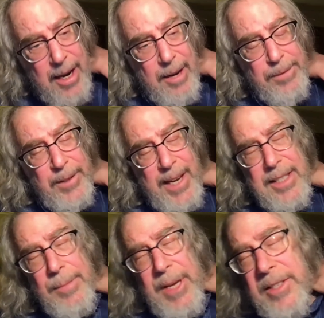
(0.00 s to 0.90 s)
for next
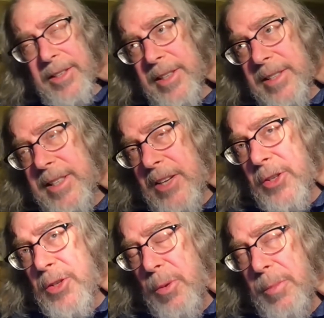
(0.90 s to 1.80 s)
semester. The
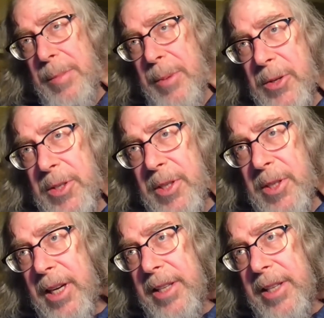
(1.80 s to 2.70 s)
schedules will be posted
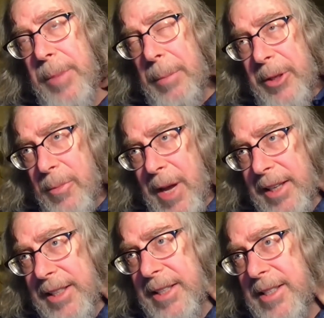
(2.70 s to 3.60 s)
on the Public
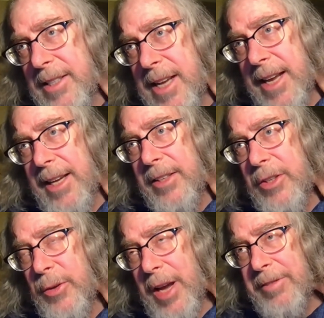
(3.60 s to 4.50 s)
Humanities and
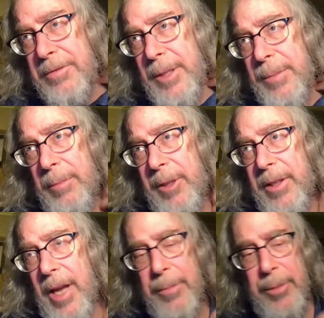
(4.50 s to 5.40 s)
New Haven Free Public
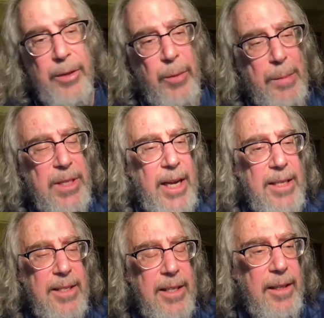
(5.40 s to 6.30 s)
Library
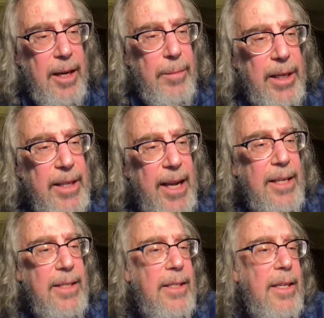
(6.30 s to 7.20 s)
websites in the coming
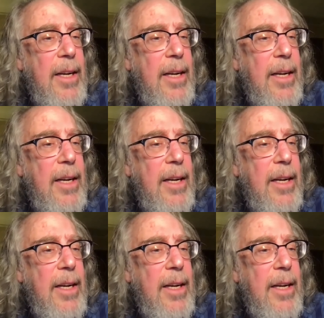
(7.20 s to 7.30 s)
days.